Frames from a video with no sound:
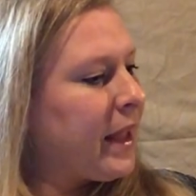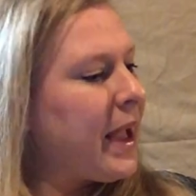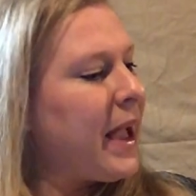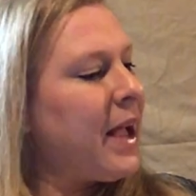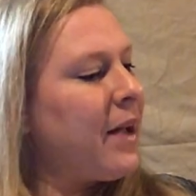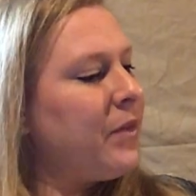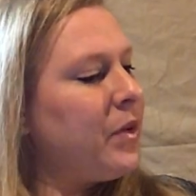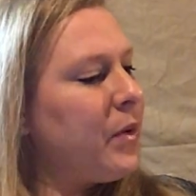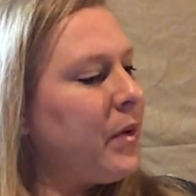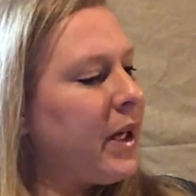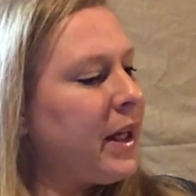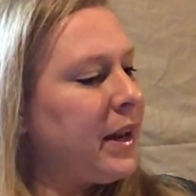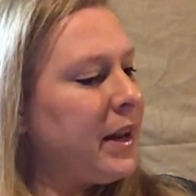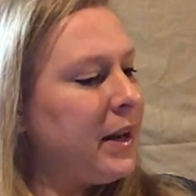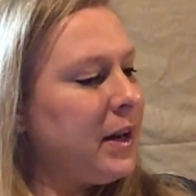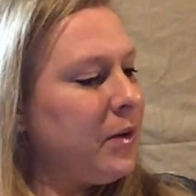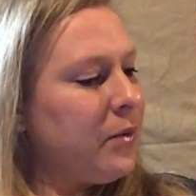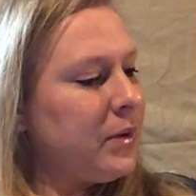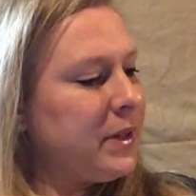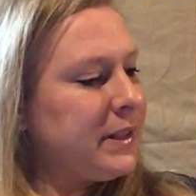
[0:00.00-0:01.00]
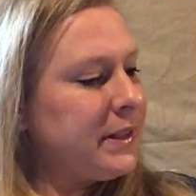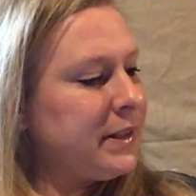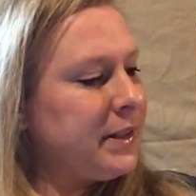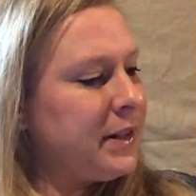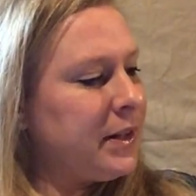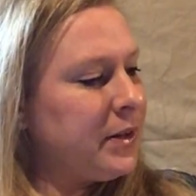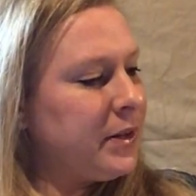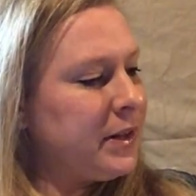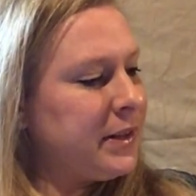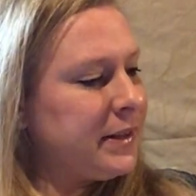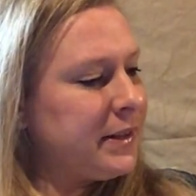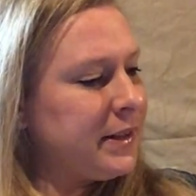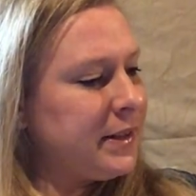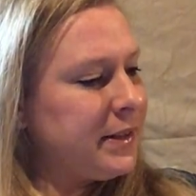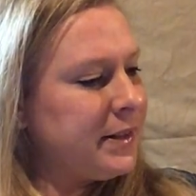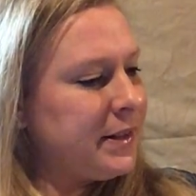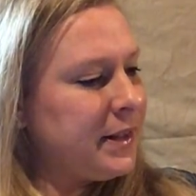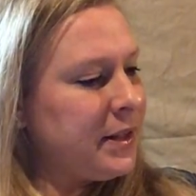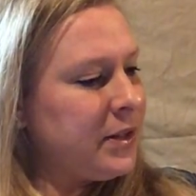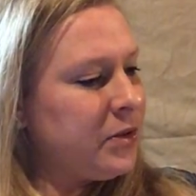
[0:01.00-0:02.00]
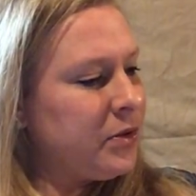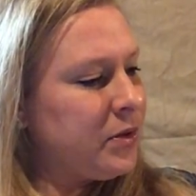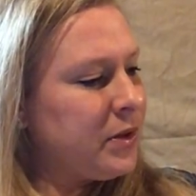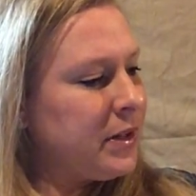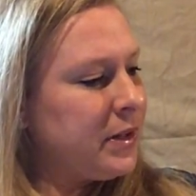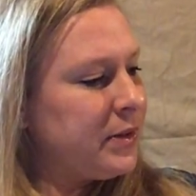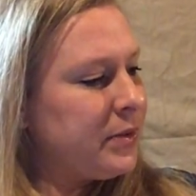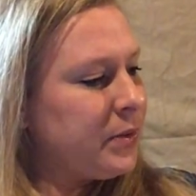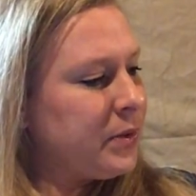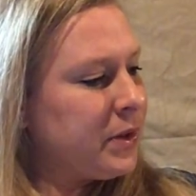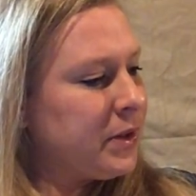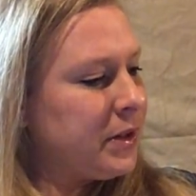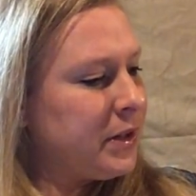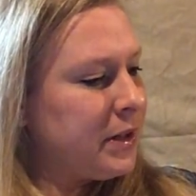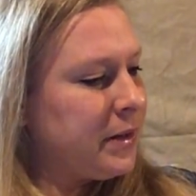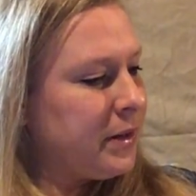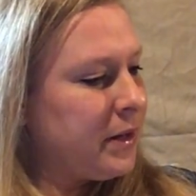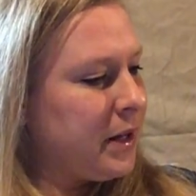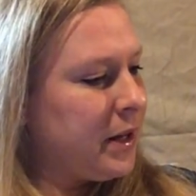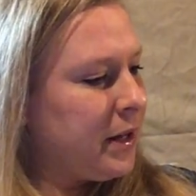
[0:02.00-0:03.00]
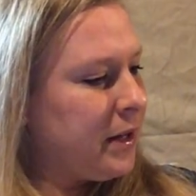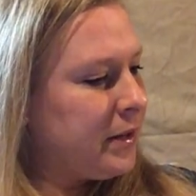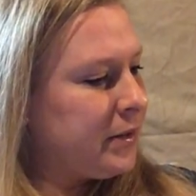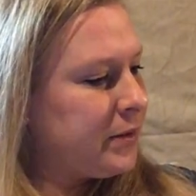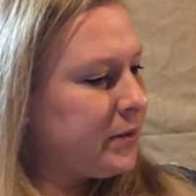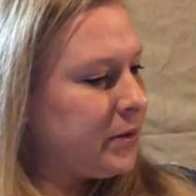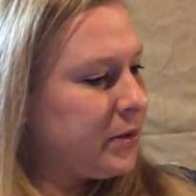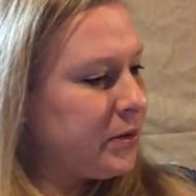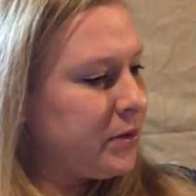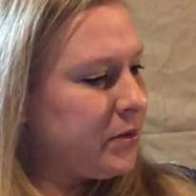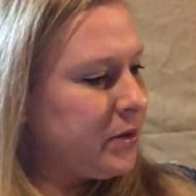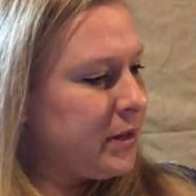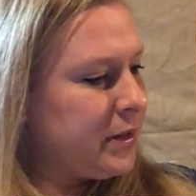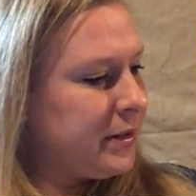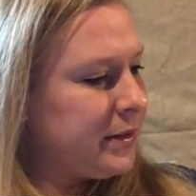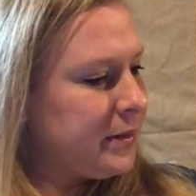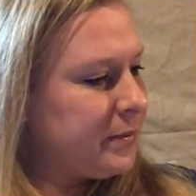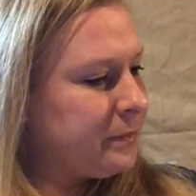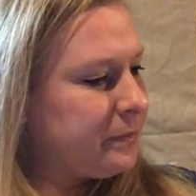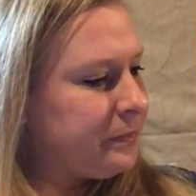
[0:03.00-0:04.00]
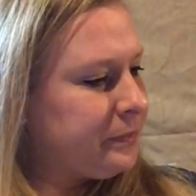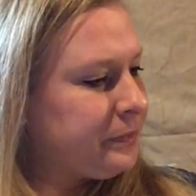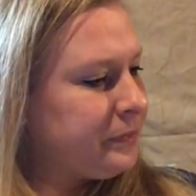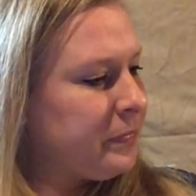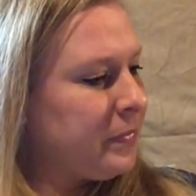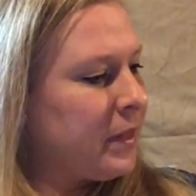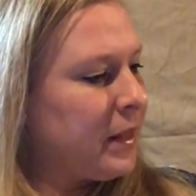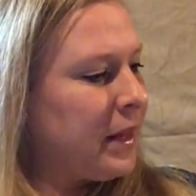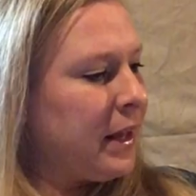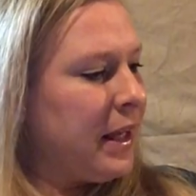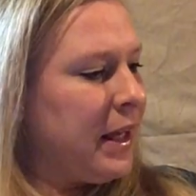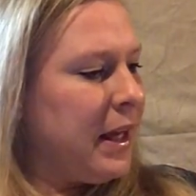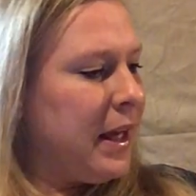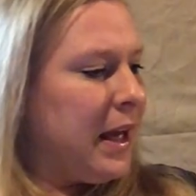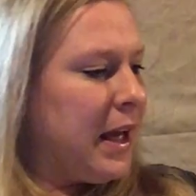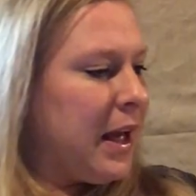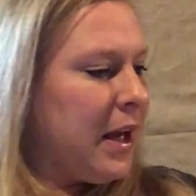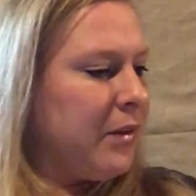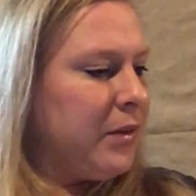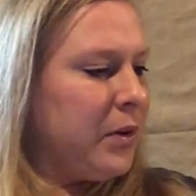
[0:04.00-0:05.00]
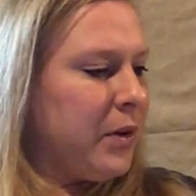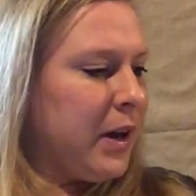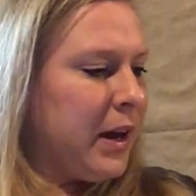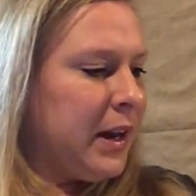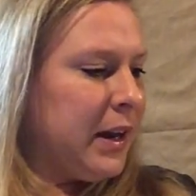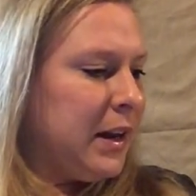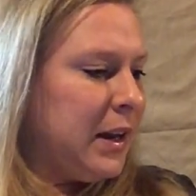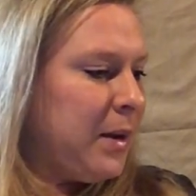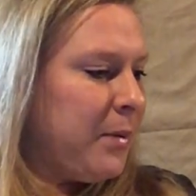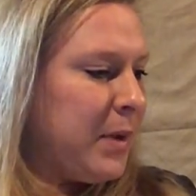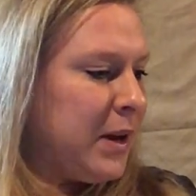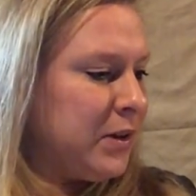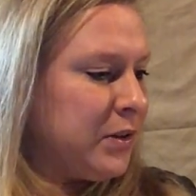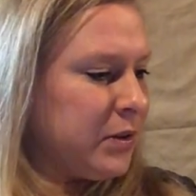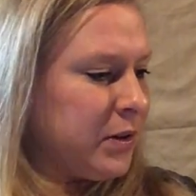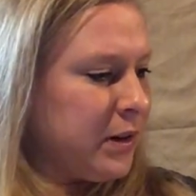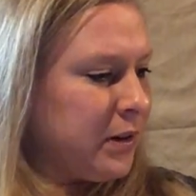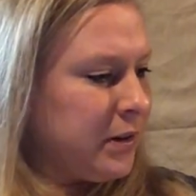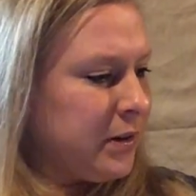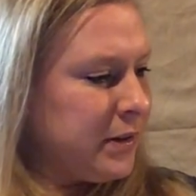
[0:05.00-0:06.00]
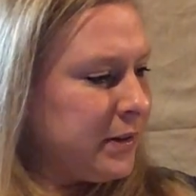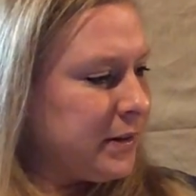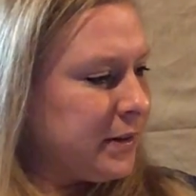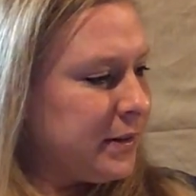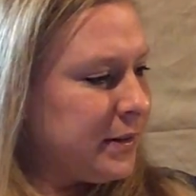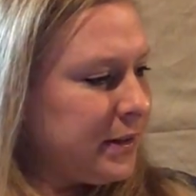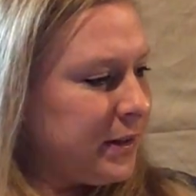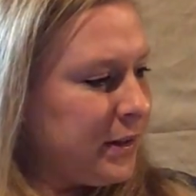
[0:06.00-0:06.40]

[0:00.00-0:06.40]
Have you had any recent illnesses, injuries, or surgeries? Have you had any major illnesses,